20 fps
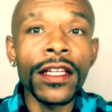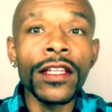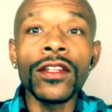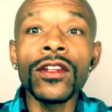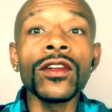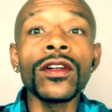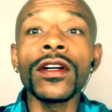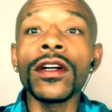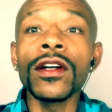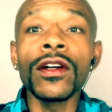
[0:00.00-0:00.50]

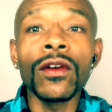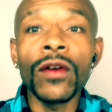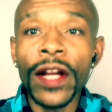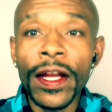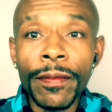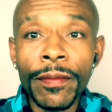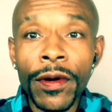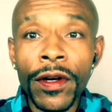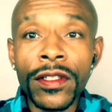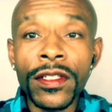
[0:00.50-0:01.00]
you're a
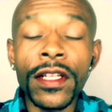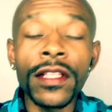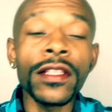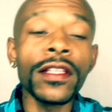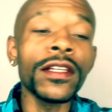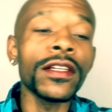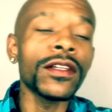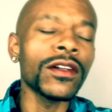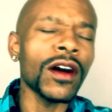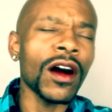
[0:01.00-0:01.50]
great person. I
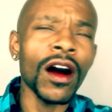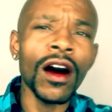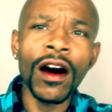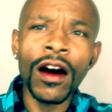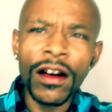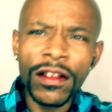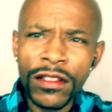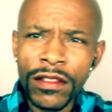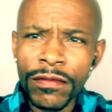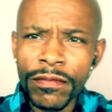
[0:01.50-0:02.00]
think you're an
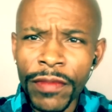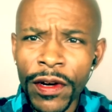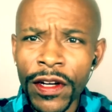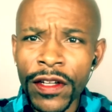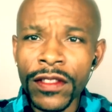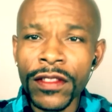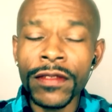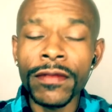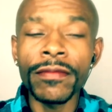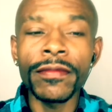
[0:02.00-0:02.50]
awesome
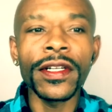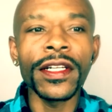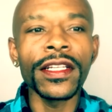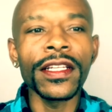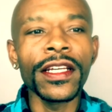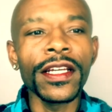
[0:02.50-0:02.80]
person. But